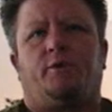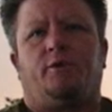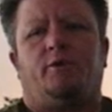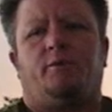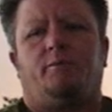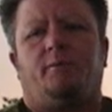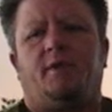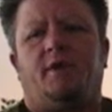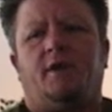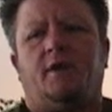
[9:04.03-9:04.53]

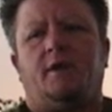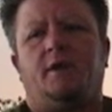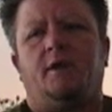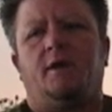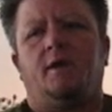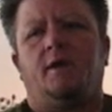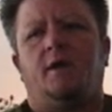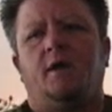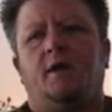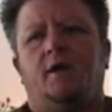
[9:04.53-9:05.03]
group
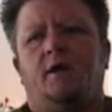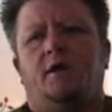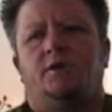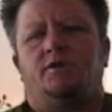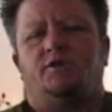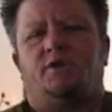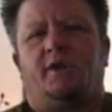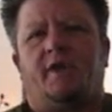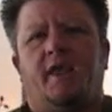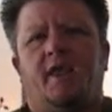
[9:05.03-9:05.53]
that
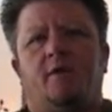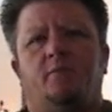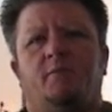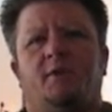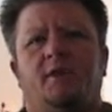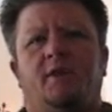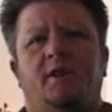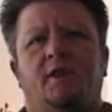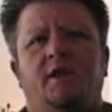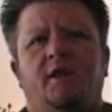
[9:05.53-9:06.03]
she can't
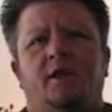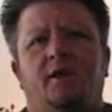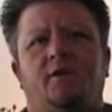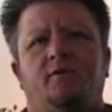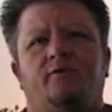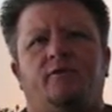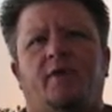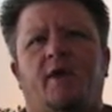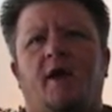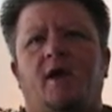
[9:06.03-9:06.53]

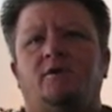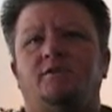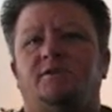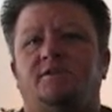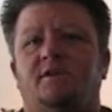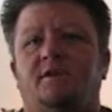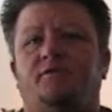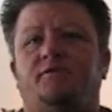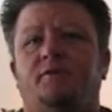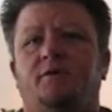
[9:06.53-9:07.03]
believe
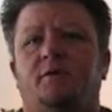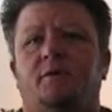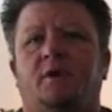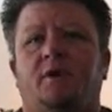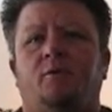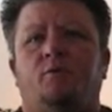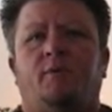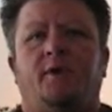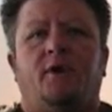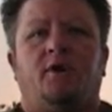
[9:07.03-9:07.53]
how
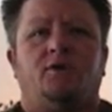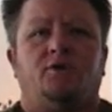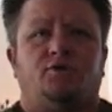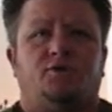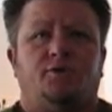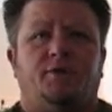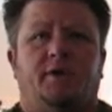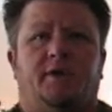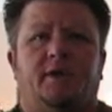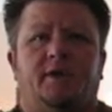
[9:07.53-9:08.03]
differently we are
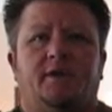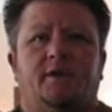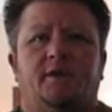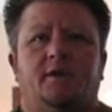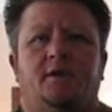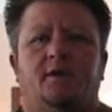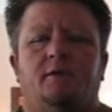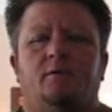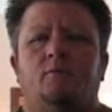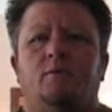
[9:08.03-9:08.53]
treated
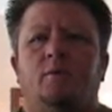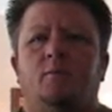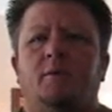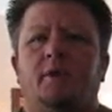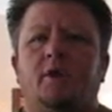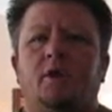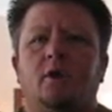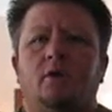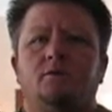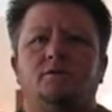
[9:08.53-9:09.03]
when
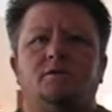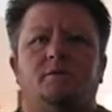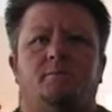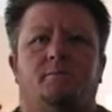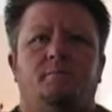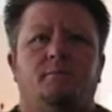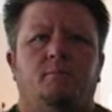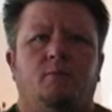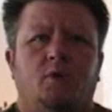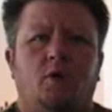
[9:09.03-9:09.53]
we go
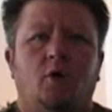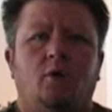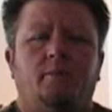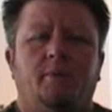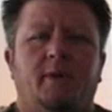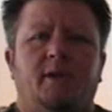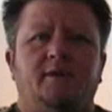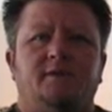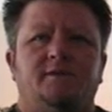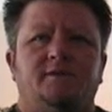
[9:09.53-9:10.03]

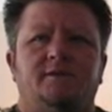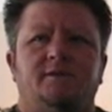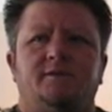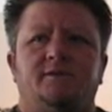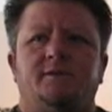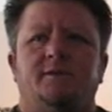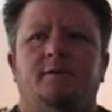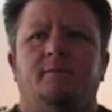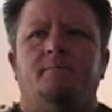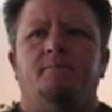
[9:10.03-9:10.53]

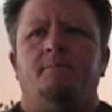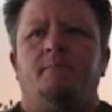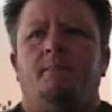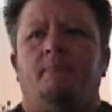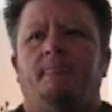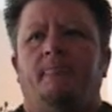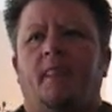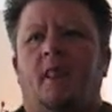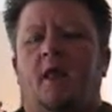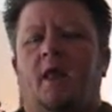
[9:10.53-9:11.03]
places.
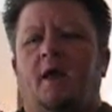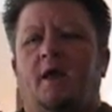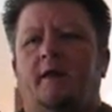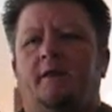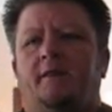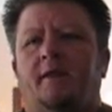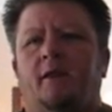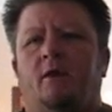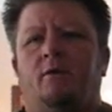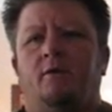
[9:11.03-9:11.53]

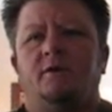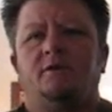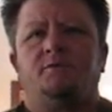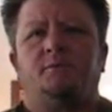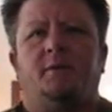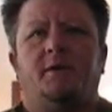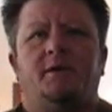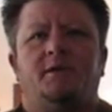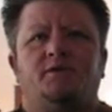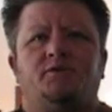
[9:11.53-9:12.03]
They
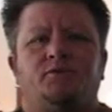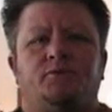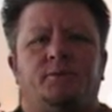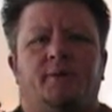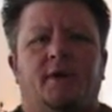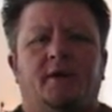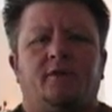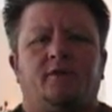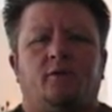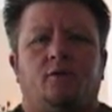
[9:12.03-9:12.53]
always want to
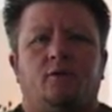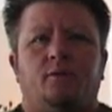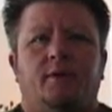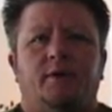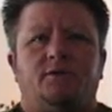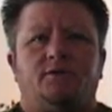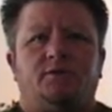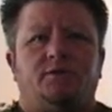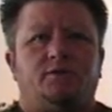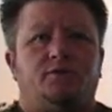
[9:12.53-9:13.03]
direct their
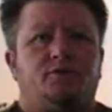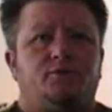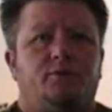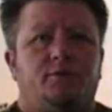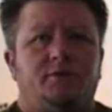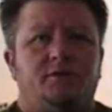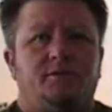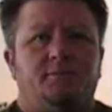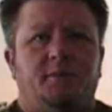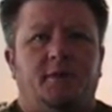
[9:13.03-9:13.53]
questions
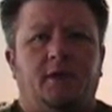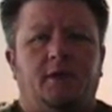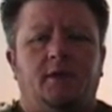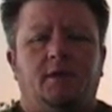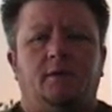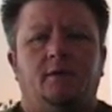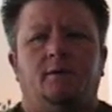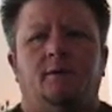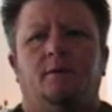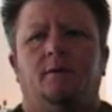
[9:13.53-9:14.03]
towards
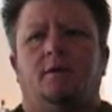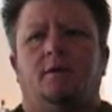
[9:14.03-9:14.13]
me.